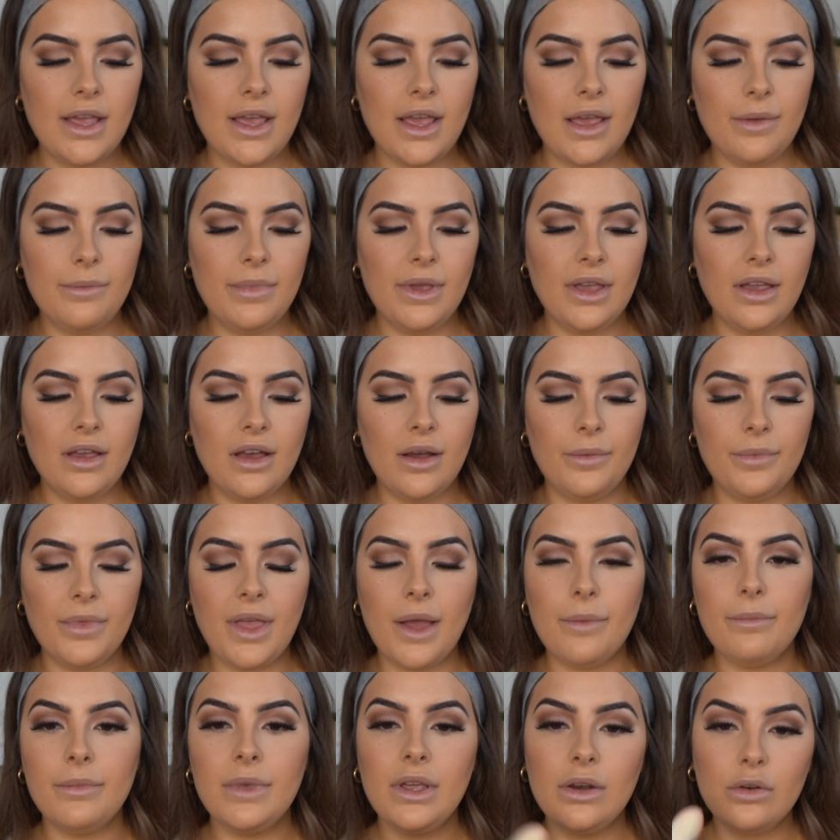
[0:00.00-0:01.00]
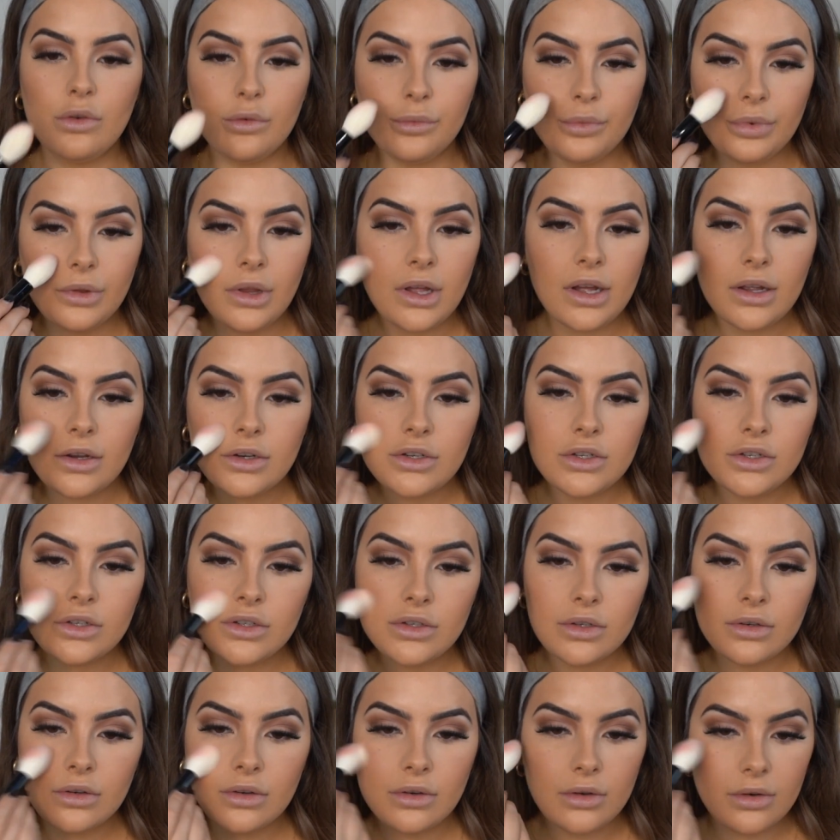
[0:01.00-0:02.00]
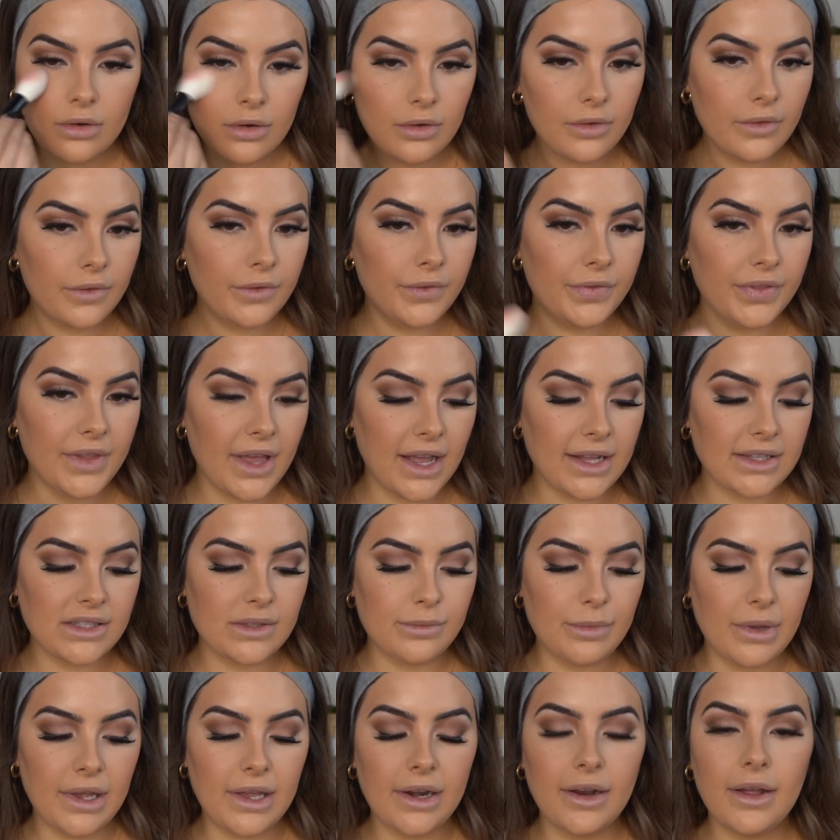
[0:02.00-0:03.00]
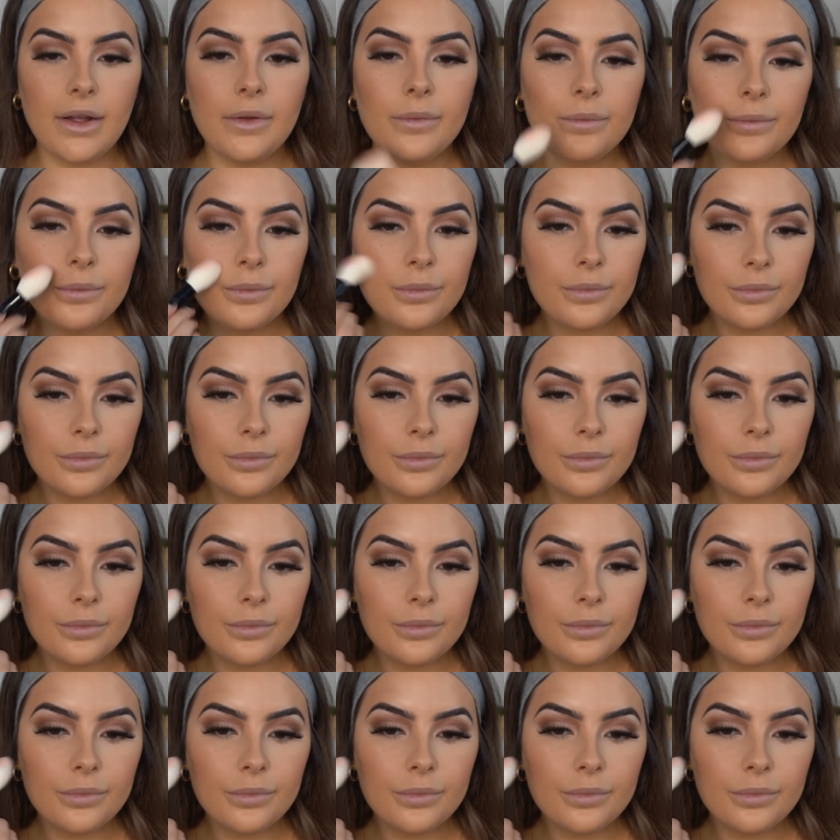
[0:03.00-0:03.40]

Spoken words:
and pick up that middle blush. That's better.